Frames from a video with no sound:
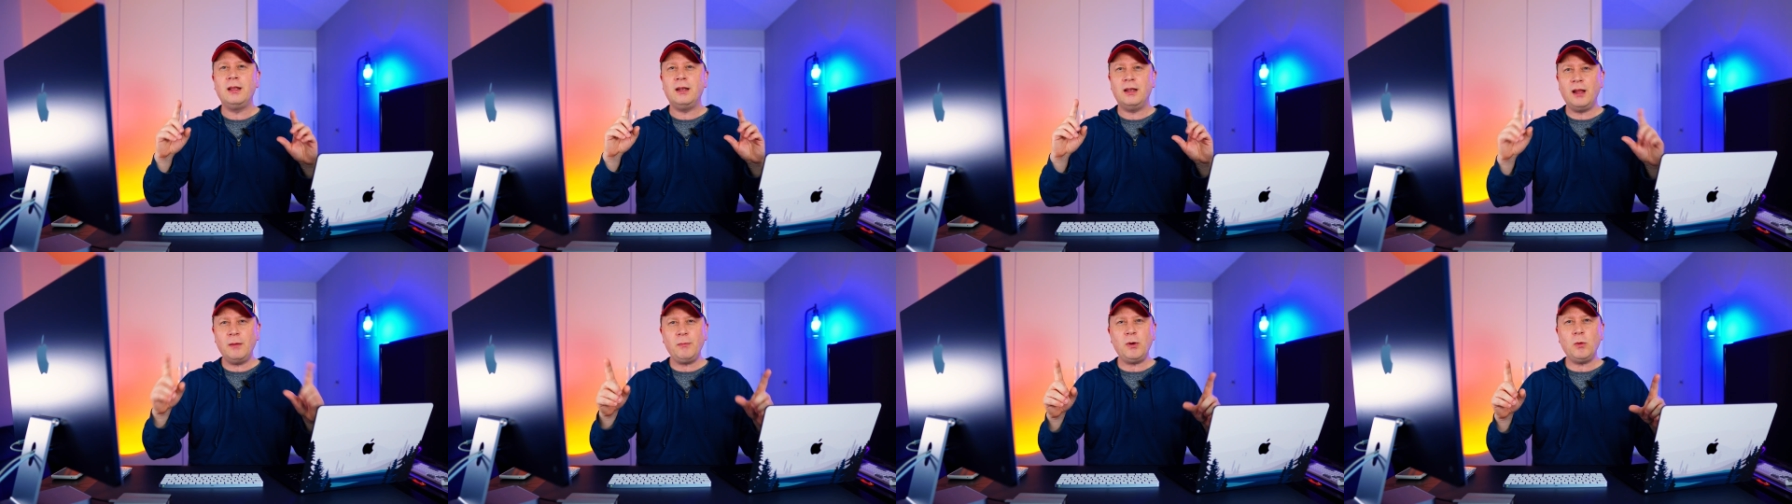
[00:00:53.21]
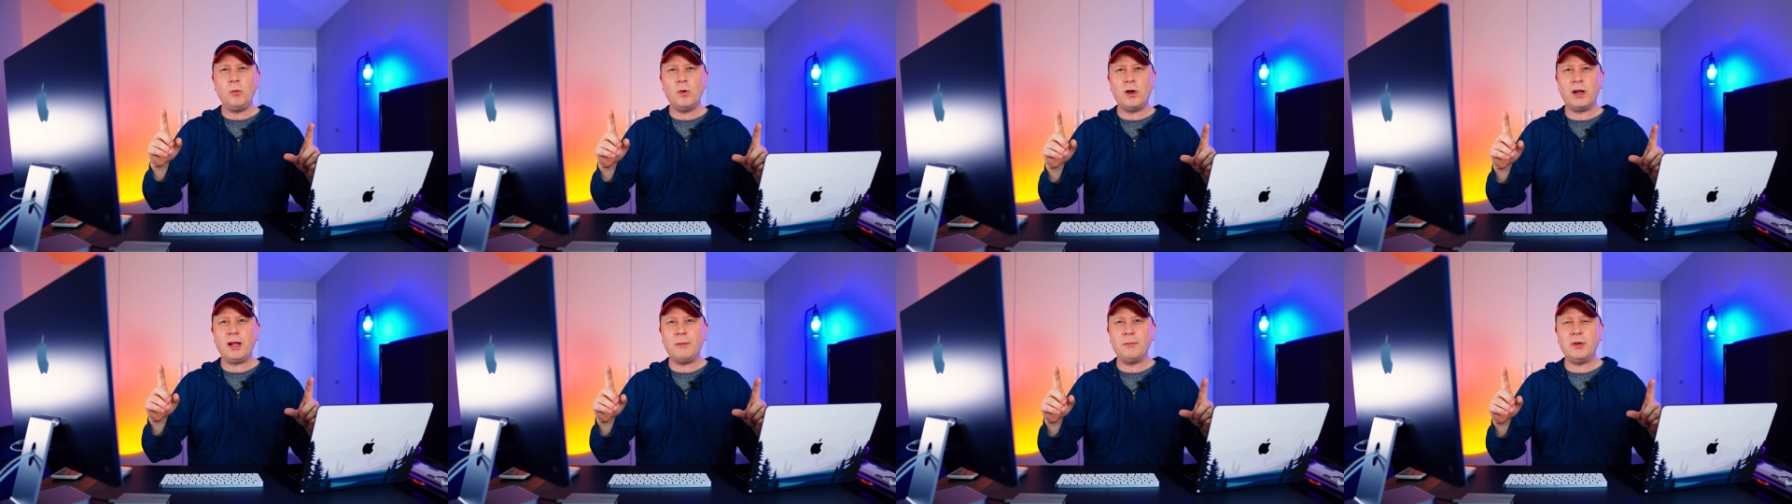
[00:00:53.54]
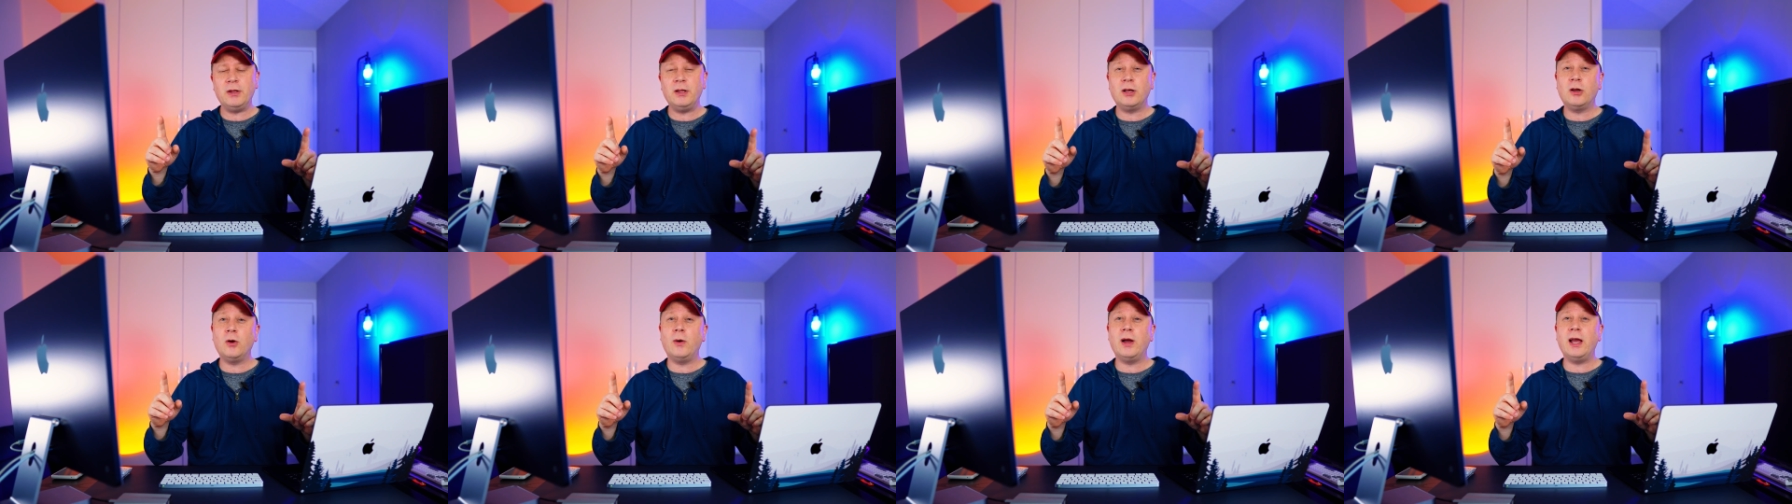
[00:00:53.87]
Number one, I'm
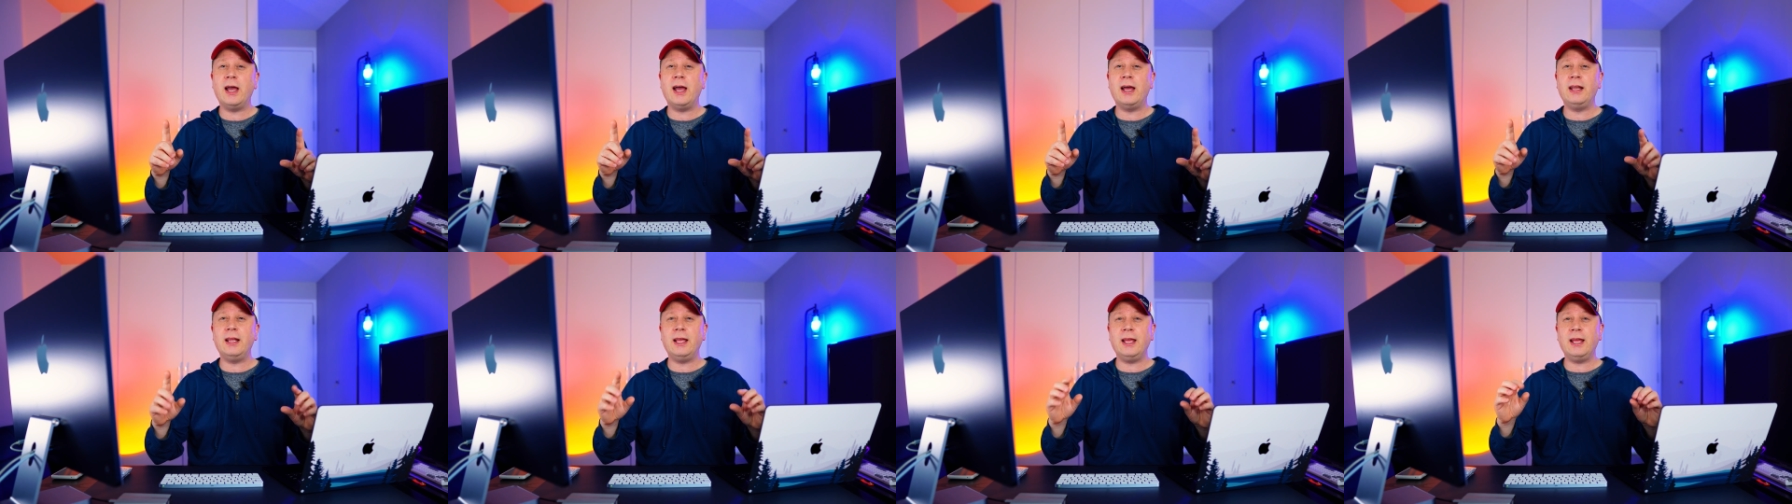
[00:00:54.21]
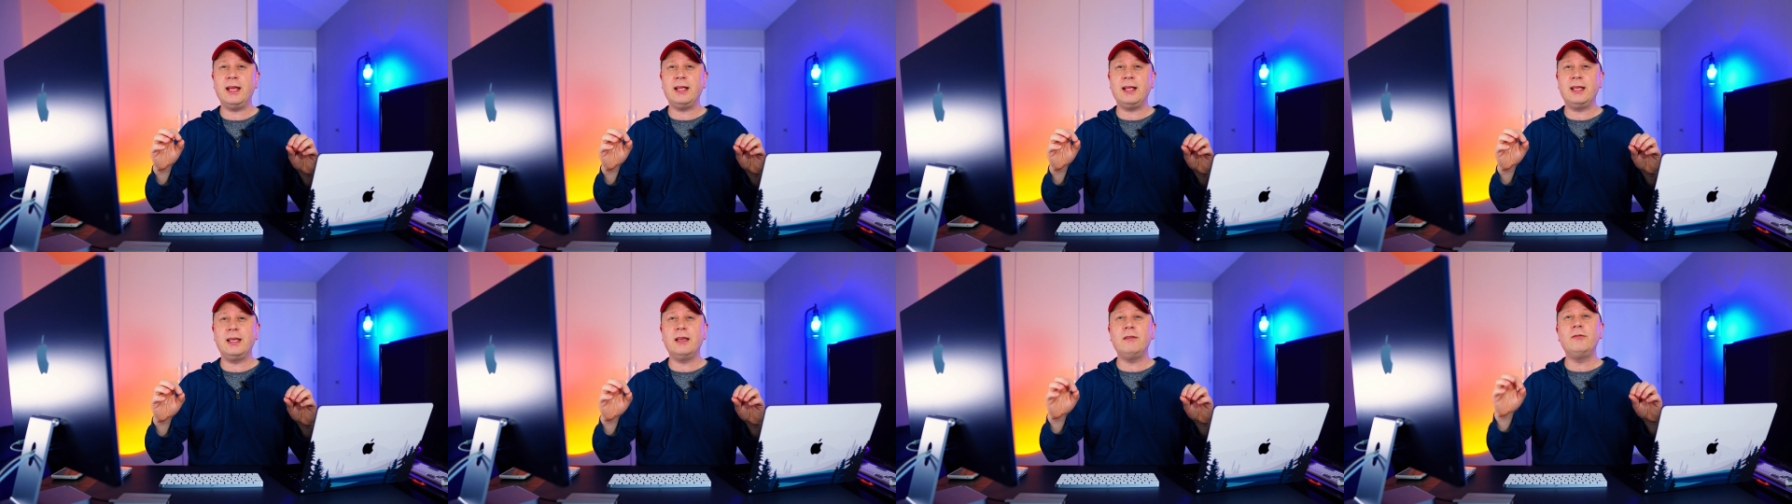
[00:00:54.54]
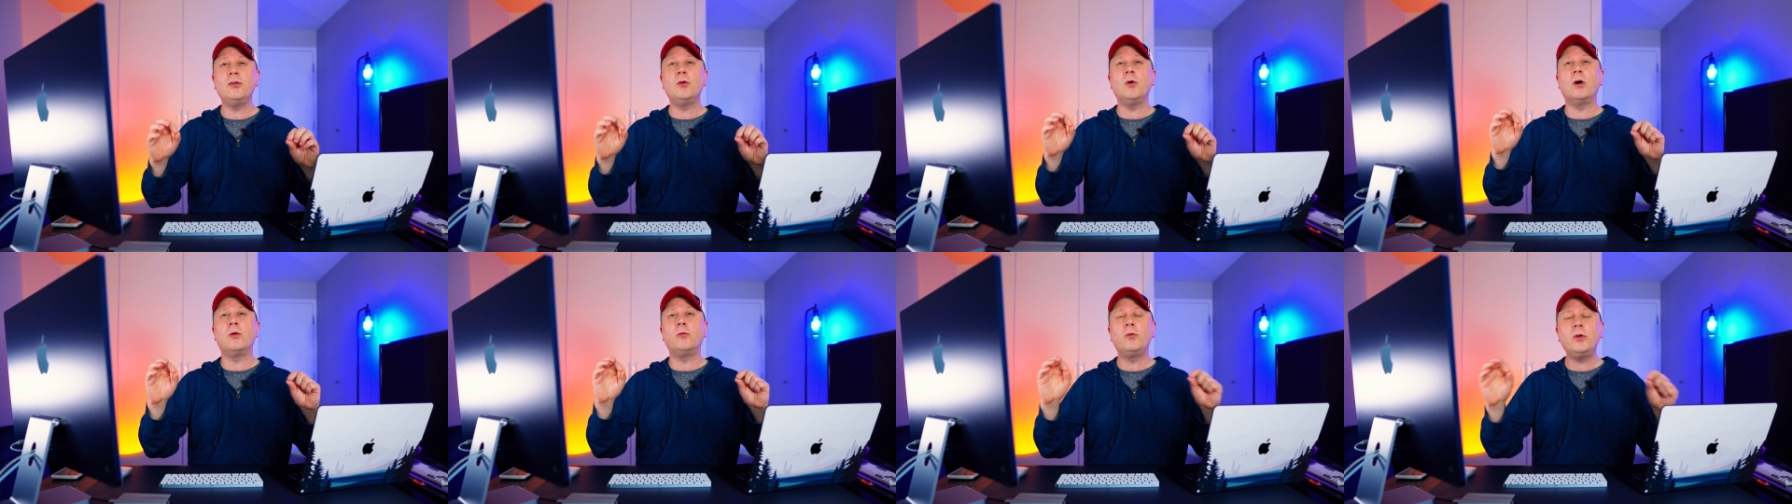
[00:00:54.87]
going to go ahead and give
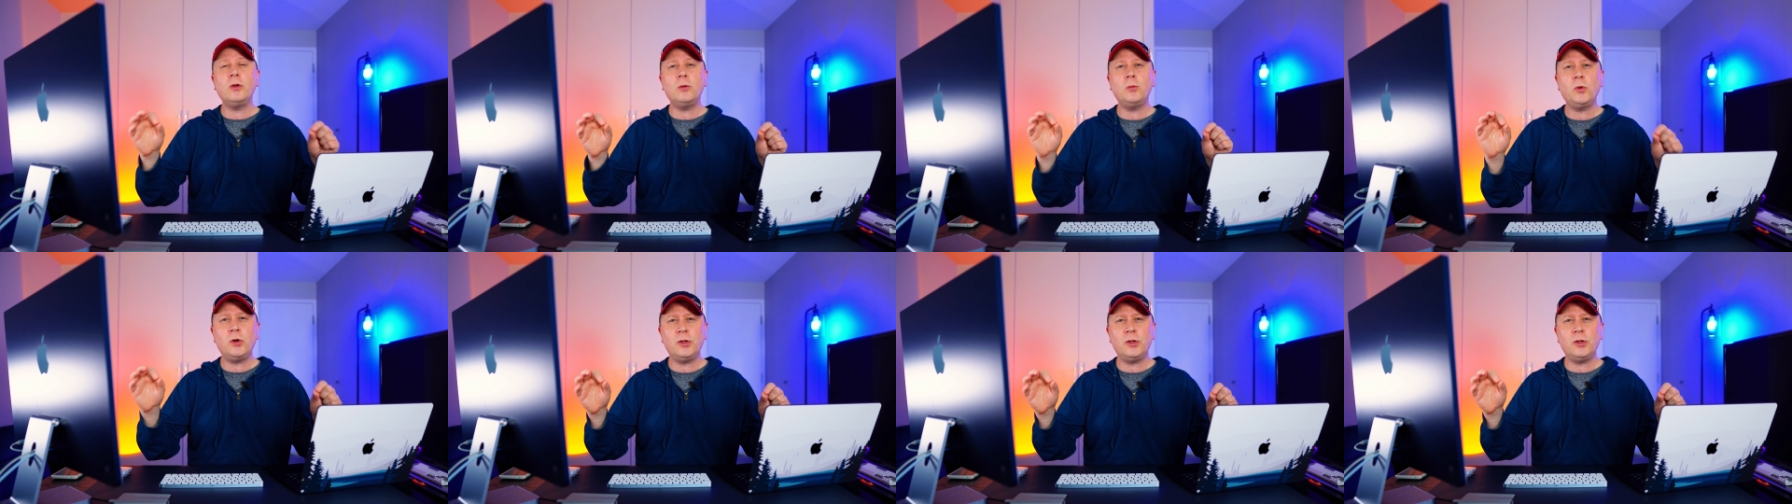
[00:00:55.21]
you a real